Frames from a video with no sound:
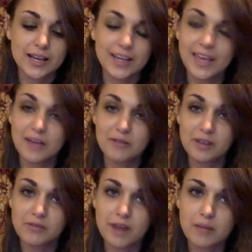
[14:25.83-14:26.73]
can't
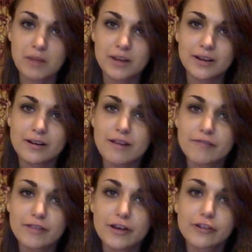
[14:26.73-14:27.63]
really recommend it enough,
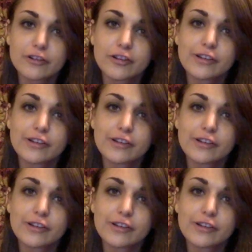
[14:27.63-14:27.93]
though.